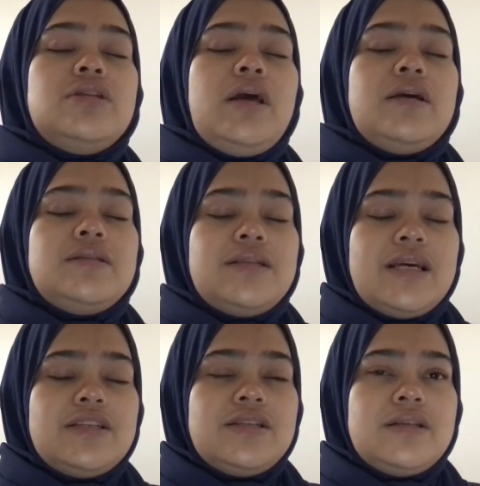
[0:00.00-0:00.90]

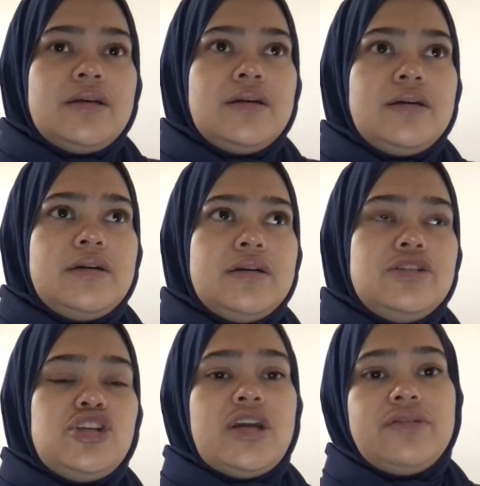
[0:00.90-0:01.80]
assess her
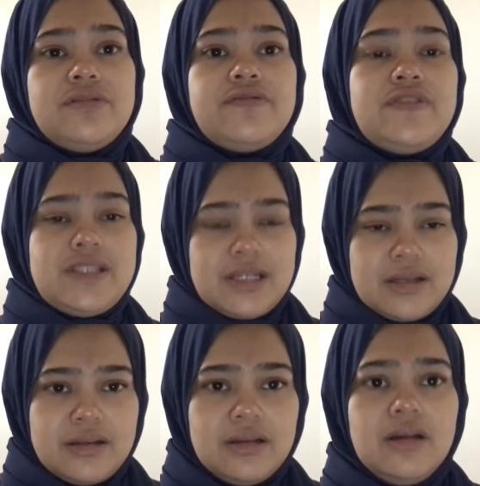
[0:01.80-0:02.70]
general
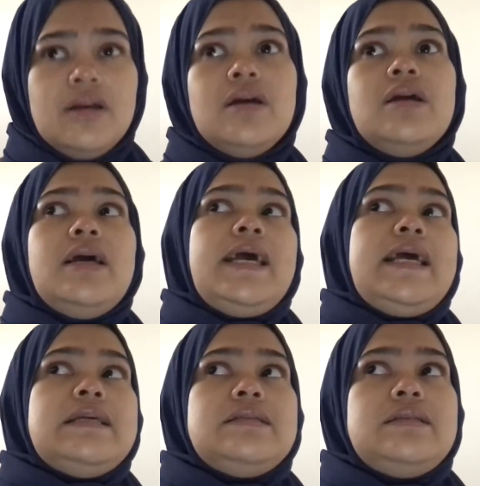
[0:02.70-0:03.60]
physical,
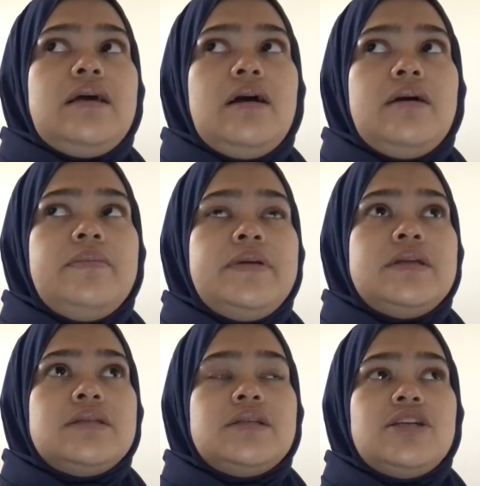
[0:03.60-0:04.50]
as
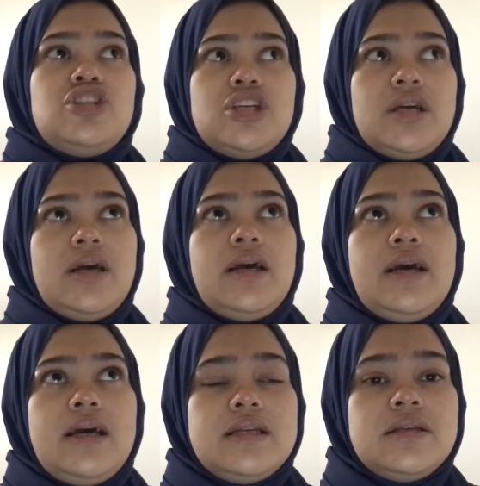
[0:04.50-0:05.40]
such
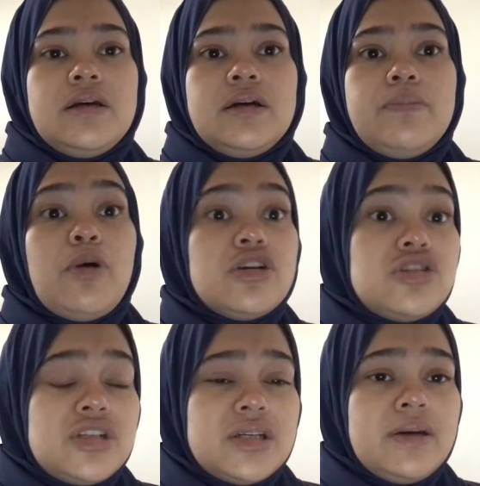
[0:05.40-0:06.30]
as her
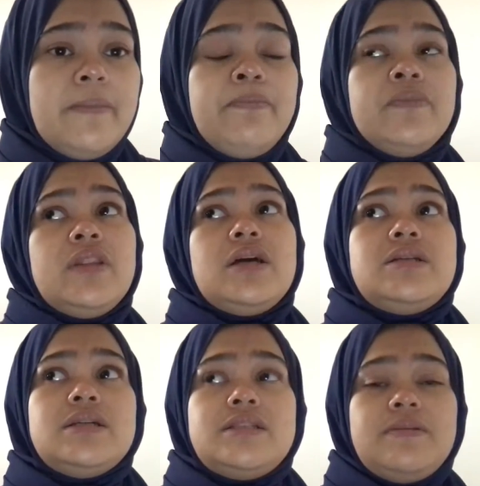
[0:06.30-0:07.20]
posture. Does
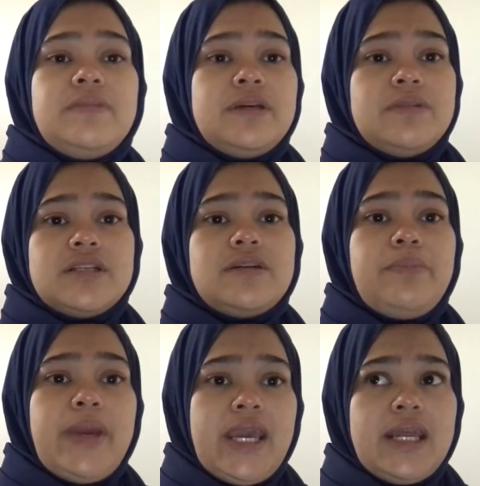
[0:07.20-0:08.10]
her
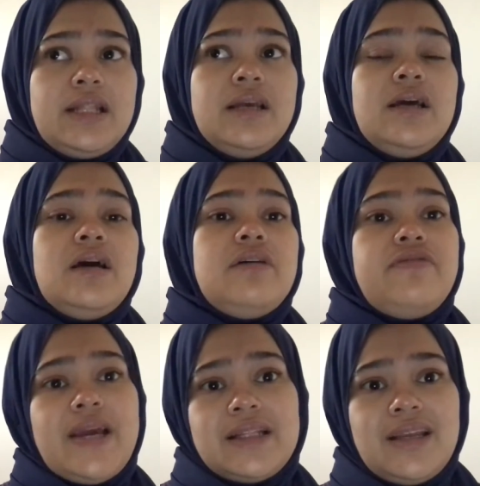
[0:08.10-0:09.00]
pain
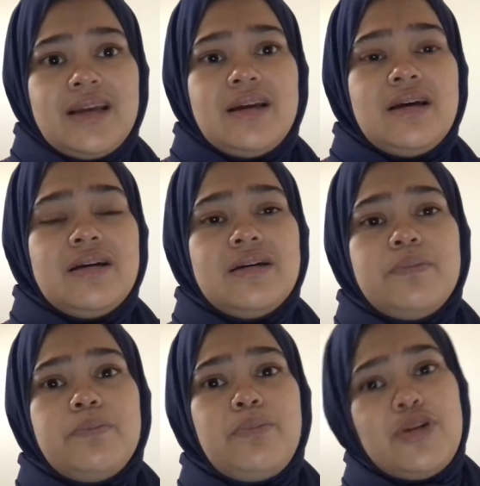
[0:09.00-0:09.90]
affecting her
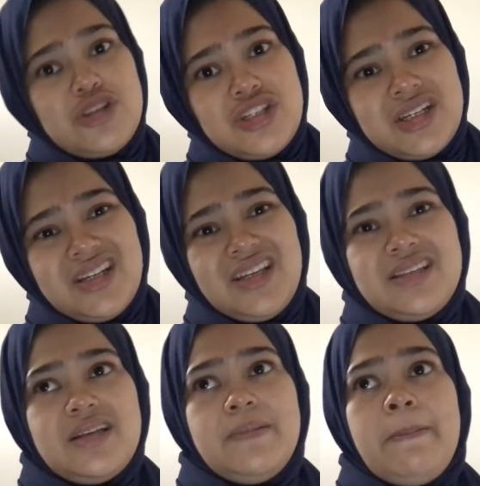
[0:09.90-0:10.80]
posture?
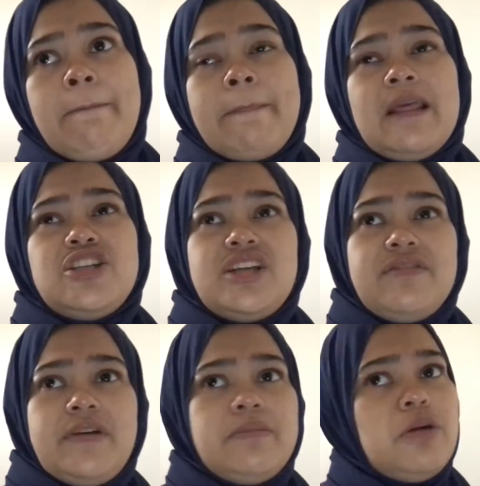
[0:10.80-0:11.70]
Does she have
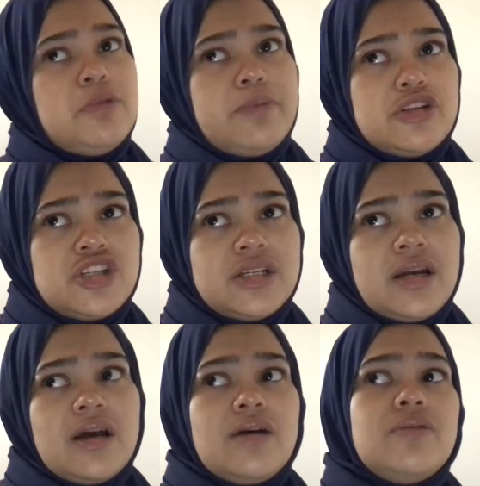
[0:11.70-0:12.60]
abnormal posture
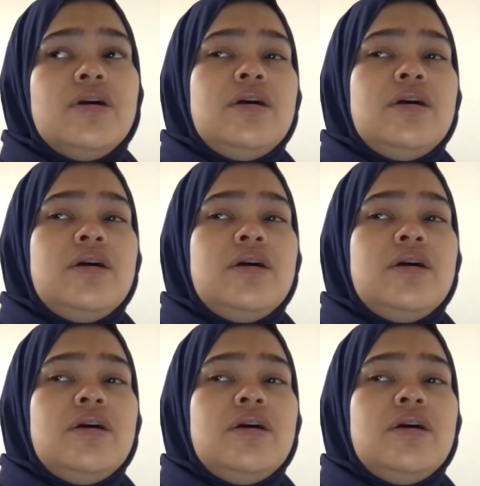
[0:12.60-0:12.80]
now?